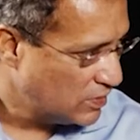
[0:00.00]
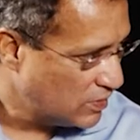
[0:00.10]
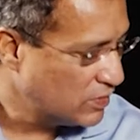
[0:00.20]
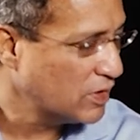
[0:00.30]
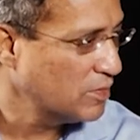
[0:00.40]

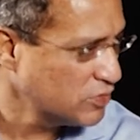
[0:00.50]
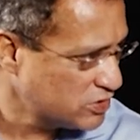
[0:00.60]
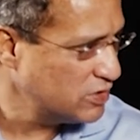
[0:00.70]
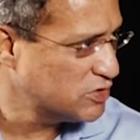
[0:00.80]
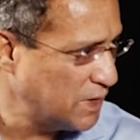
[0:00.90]
Okay.
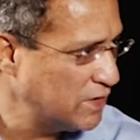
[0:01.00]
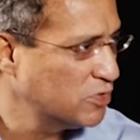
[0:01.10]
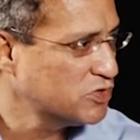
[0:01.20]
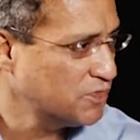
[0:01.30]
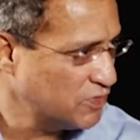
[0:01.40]
You spent
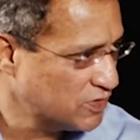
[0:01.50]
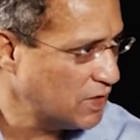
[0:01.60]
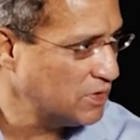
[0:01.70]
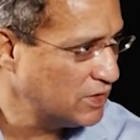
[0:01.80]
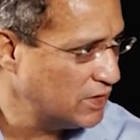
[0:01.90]
most of your
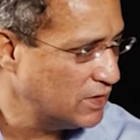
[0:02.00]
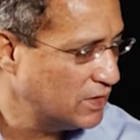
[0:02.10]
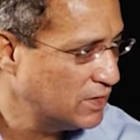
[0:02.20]
time in Delhi?